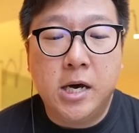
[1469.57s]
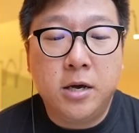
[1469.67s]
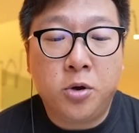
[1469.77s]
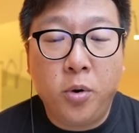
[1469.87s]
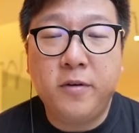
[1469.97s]

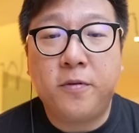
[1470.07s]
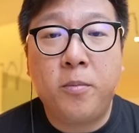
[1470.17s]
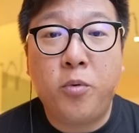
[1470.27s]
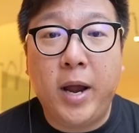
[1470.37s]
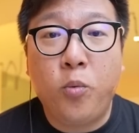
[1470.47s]
going
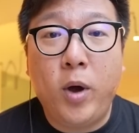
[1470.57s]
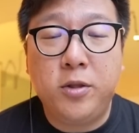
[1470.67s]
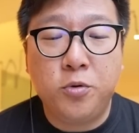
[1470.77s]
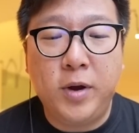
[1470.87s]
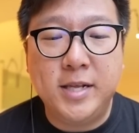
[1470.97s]
from rank 1
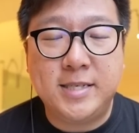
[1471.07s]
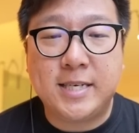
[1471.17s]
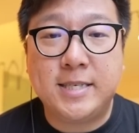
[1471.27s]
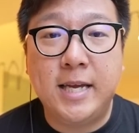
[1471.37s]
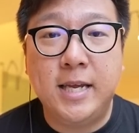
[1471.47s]
to rank
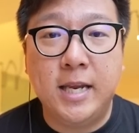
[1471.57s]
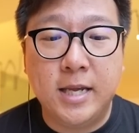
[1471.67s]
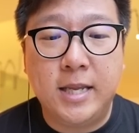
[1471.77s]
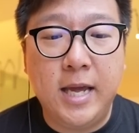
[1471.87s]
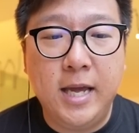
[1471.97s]
16 in
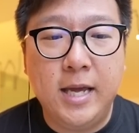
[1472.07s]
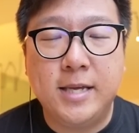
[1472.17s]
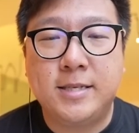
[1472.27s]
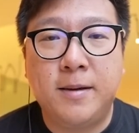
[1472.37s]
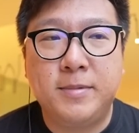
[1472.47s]
a day.
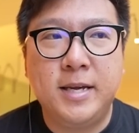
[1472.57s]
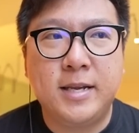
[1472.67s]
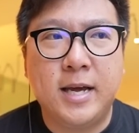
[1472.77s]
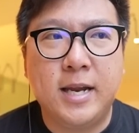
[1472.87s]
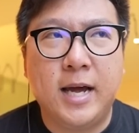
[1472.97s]
It's something
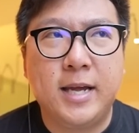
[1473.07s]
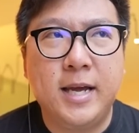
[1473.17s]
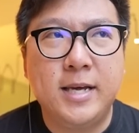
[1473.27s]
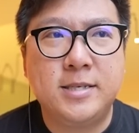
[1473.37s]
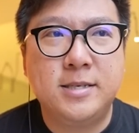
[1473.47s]
that I
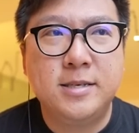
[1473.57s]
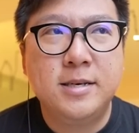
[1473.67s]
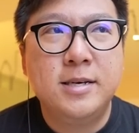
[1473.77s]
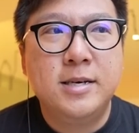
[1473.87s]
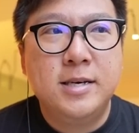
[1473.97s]
guess
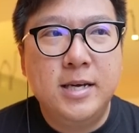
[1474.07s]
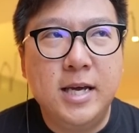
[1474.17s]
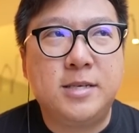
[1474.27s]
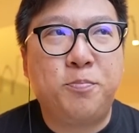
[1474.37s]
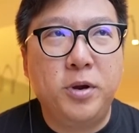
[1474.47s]

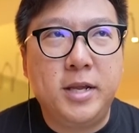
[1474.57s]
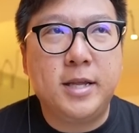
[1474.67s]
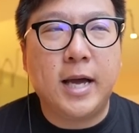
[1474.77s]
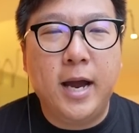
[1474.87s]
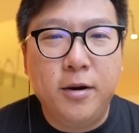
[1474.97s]
is pretty
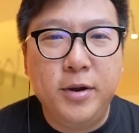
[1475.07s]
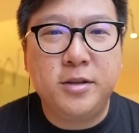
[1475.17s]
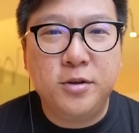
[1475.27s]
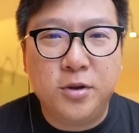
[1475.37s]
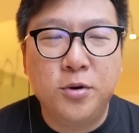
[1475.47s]
tiring
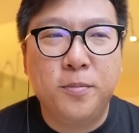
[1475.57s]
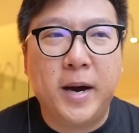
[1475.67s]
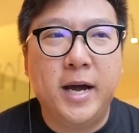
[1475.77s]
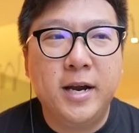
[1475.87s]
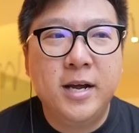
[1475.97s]
to do,
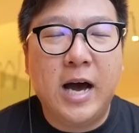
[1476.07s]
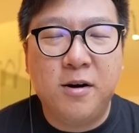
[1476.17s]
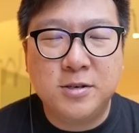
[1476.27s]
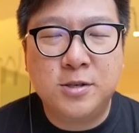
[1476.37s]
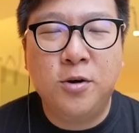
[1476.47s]
but I
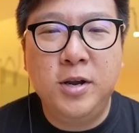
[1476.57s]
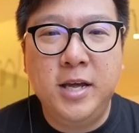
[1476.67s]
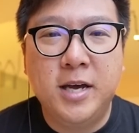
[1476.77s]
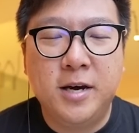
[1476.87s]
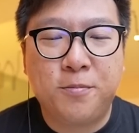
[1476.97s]
will
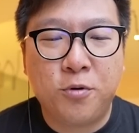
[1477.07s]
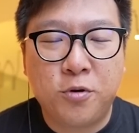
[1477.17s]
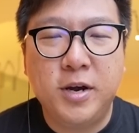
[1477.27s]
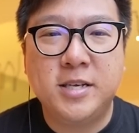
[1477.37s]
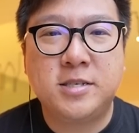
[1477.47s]
slowly
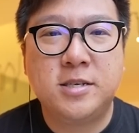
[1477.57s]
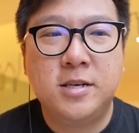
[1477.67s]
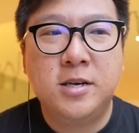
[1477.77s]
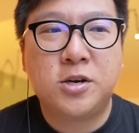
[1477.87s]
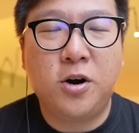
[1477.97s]

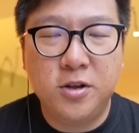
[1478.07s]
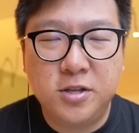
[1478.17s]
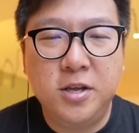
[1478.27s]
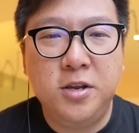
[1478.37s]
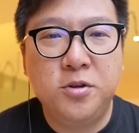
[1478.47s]

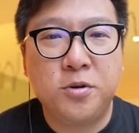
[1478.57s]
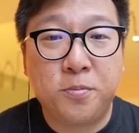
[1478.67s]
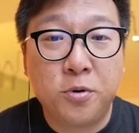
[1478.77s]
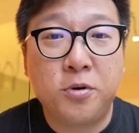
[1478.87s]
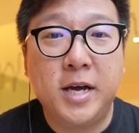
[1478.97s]
continue to
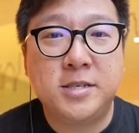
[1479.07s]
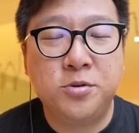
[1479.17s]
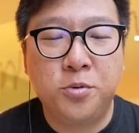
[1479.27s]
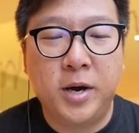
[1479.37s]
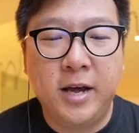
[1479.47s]
progress
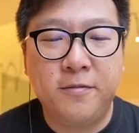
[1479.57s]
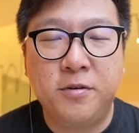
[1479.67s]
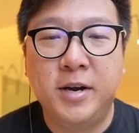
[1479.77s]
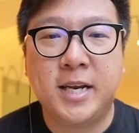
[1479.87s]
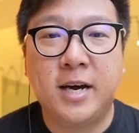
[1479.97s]
to
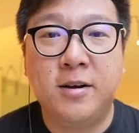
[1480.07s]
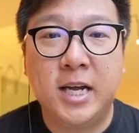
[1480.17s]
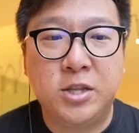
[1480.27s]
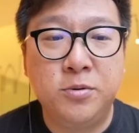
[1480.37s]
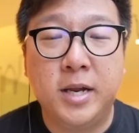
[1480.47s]
whatever rank that I would
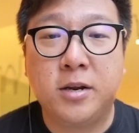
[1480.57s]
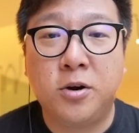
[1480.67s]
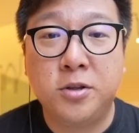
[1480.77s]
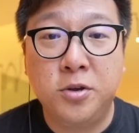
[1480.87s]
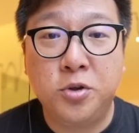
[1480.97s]
like to, and
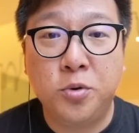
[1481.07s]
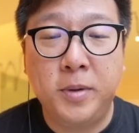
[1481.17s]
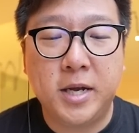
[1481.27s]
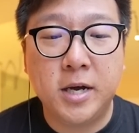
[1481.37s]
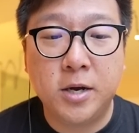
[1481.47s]
continue to
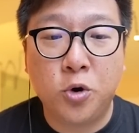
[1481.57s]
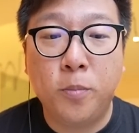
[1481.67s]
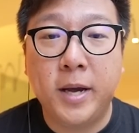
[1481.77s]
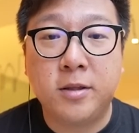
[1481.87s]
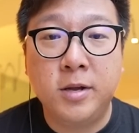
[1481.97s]
make Go
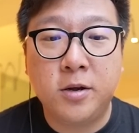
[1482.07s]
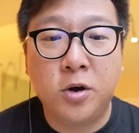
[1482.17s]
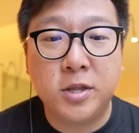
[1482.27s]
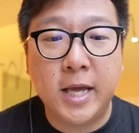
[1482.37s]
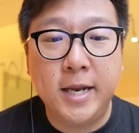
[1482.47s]
Battle League
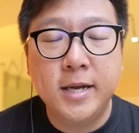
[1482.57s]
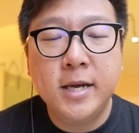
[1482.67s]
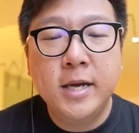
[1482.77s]
content.